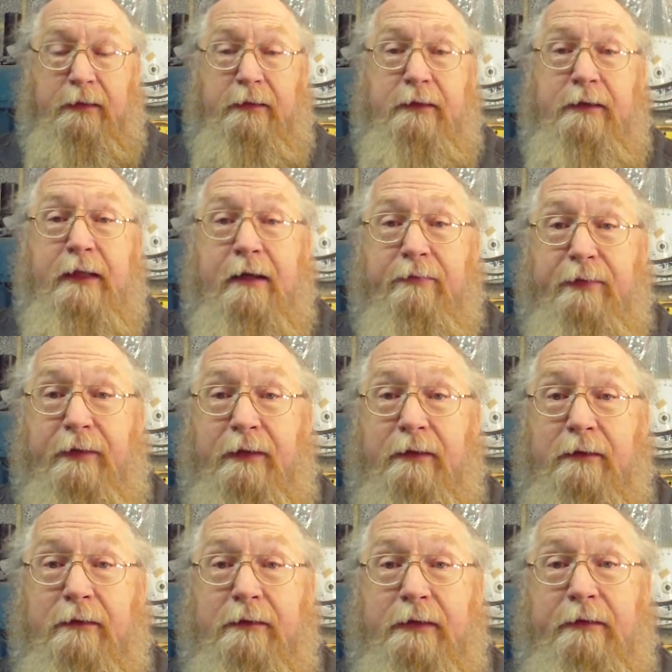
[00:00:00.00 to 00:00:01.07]
Never
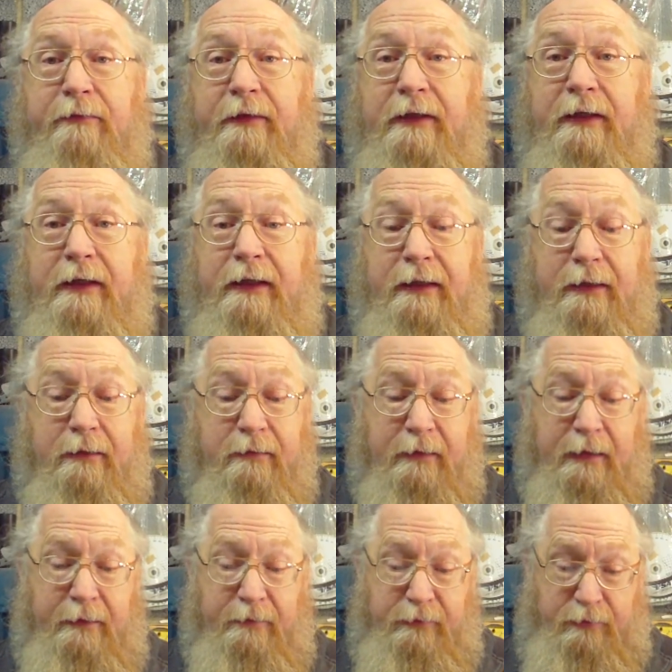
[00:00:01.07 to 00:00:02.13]
leave the key
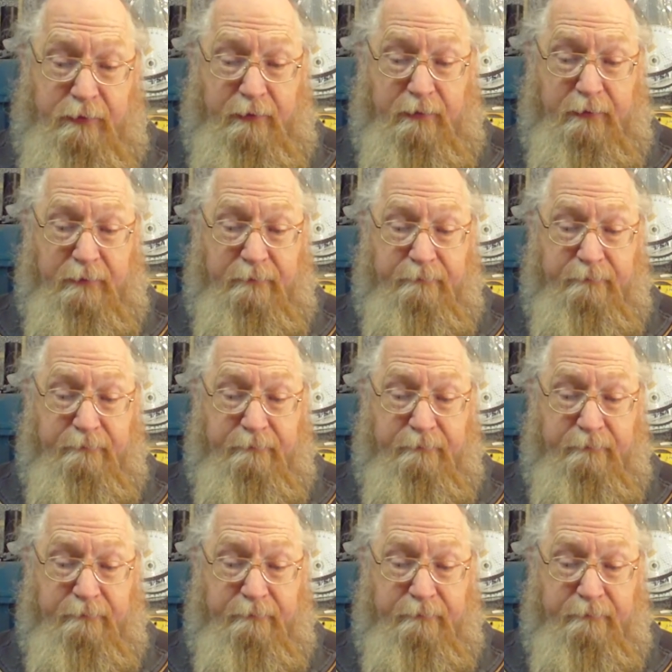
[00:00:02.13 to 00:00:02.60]
in the chuck.